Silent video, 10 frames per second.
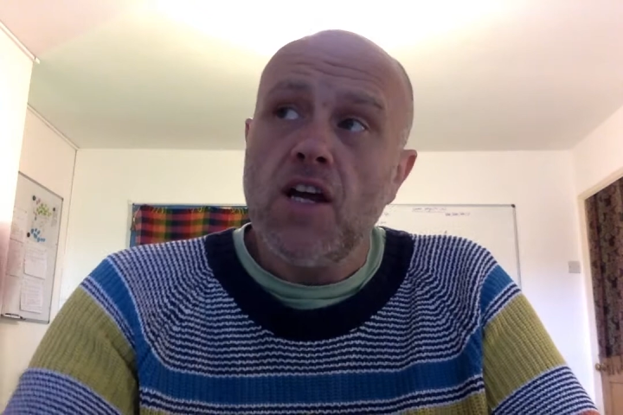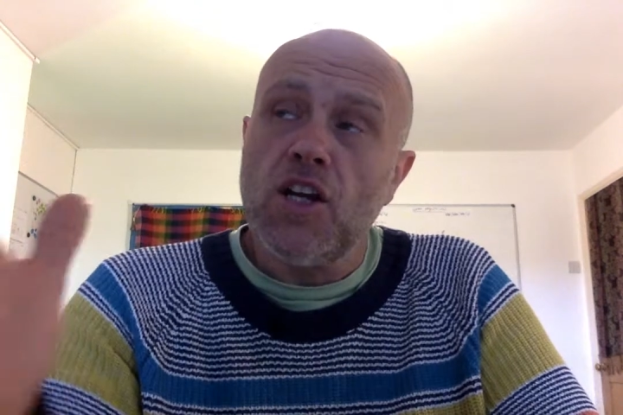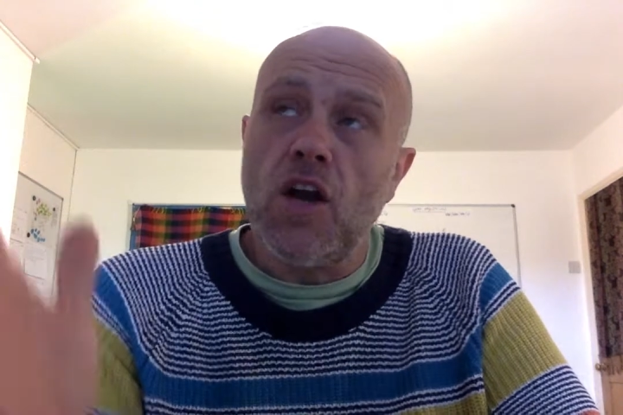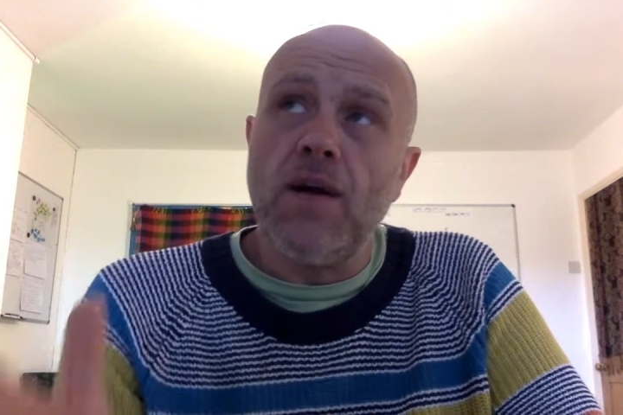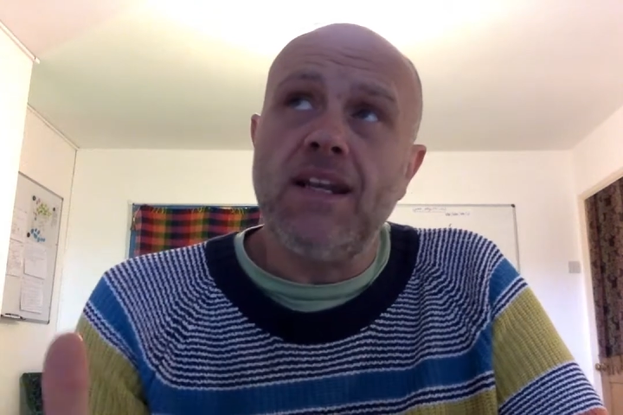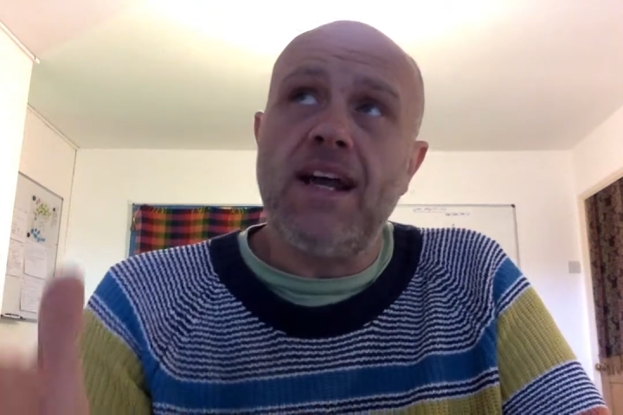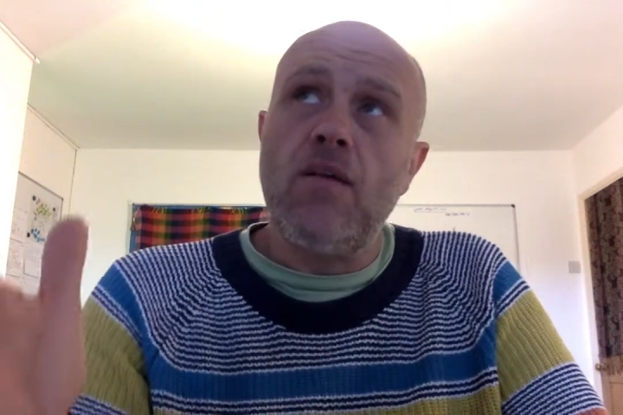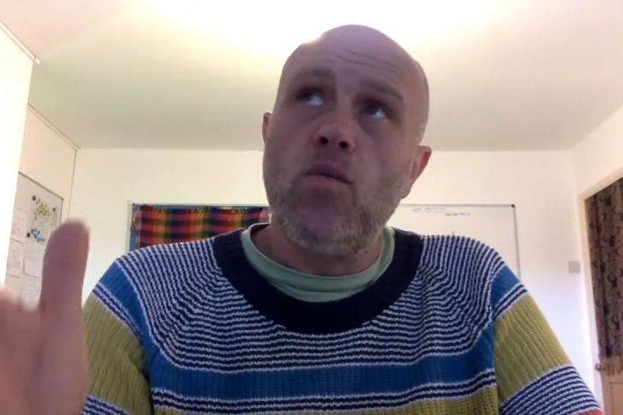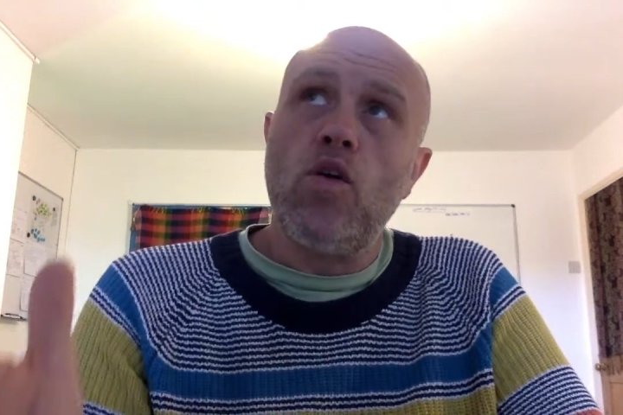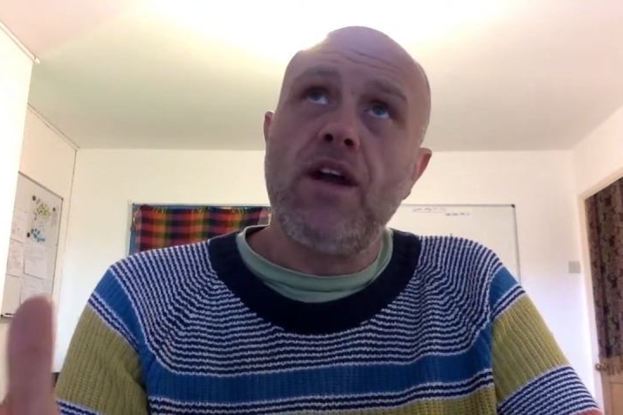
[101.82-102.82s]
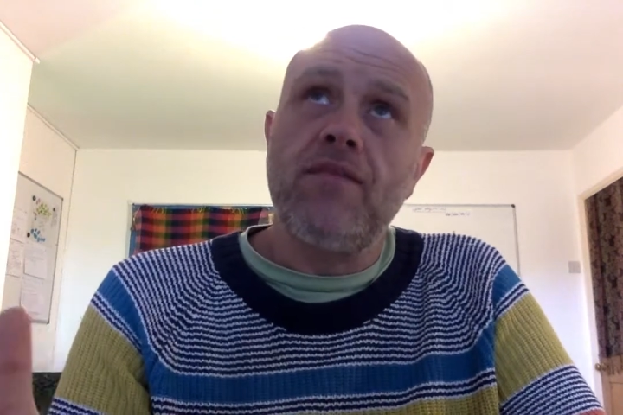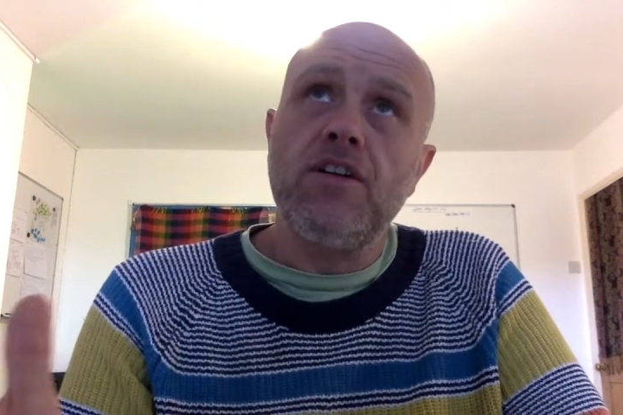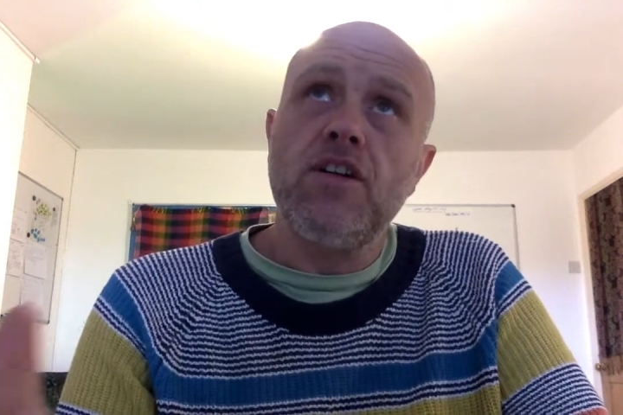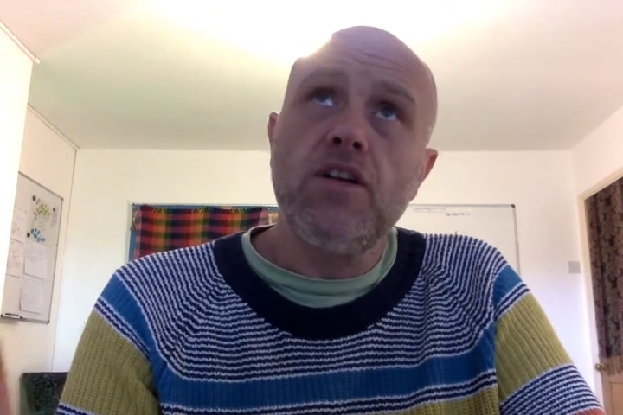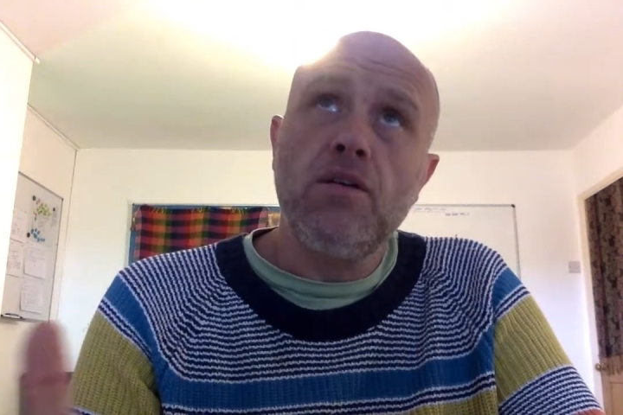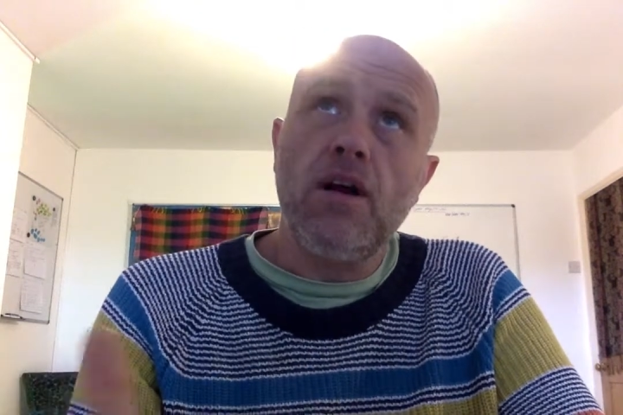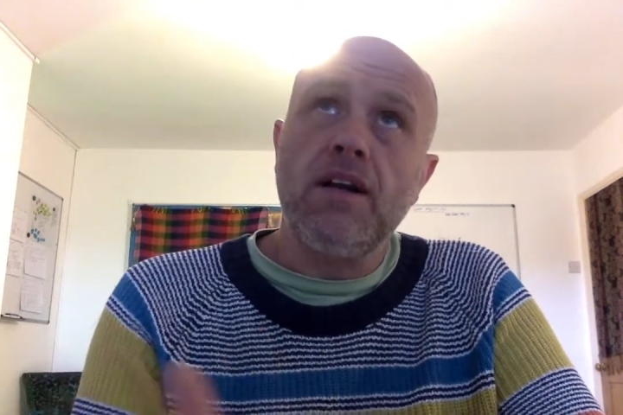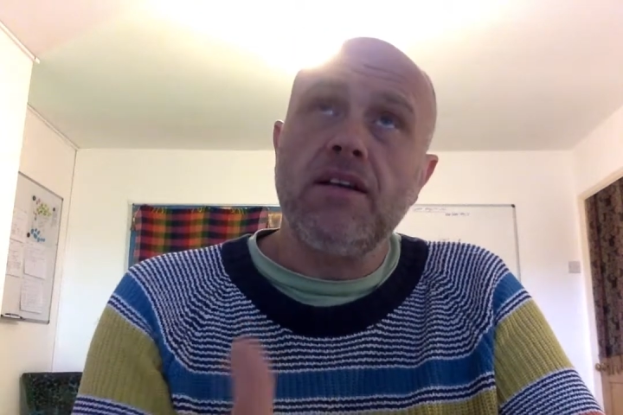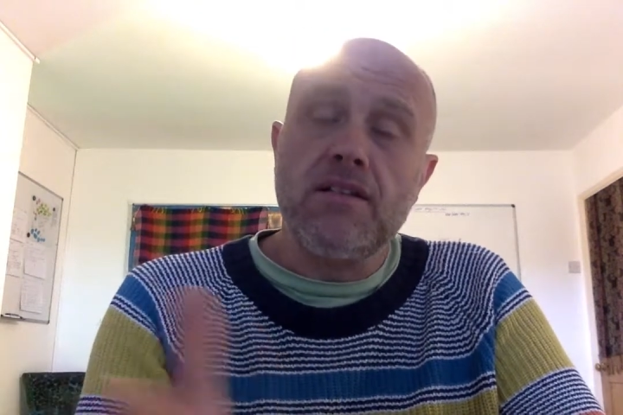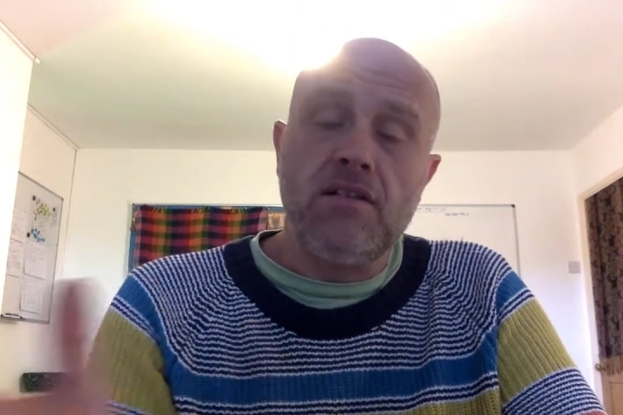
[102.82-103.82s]
going down one avenue, I
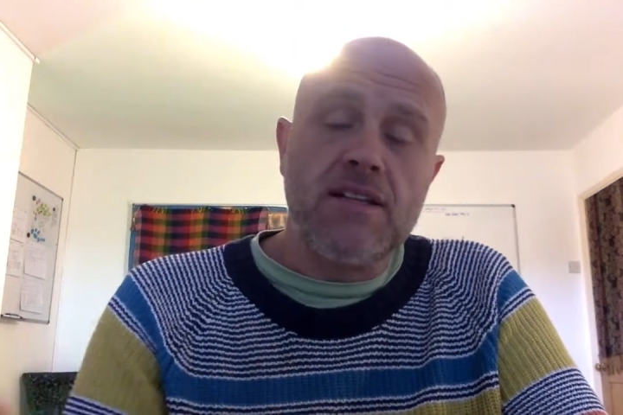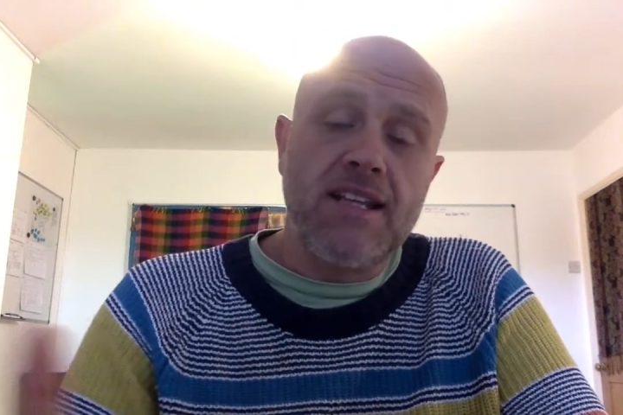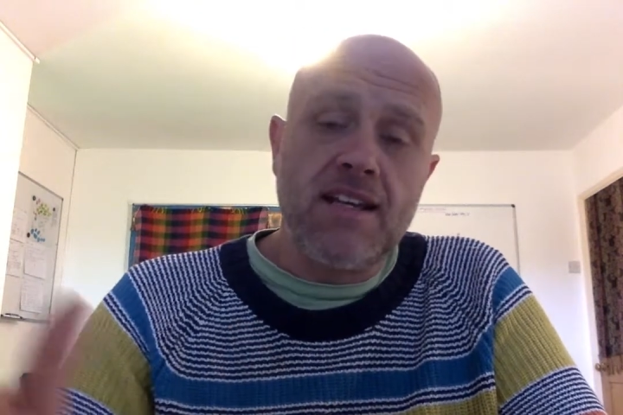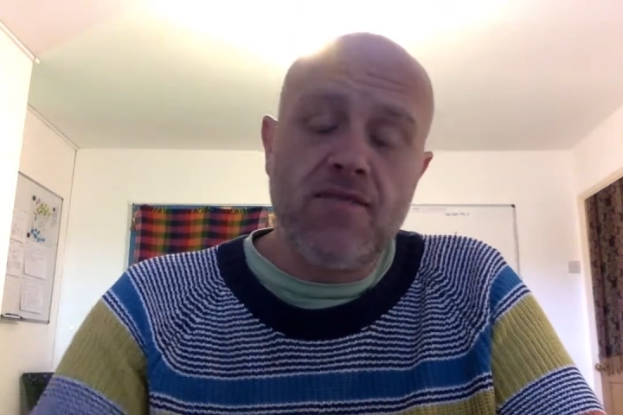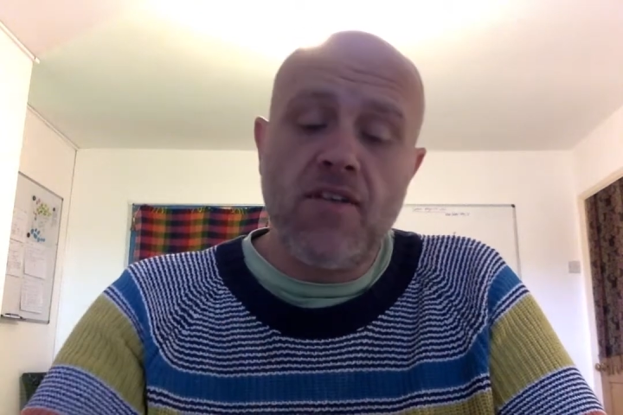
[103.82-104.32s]
can sort of test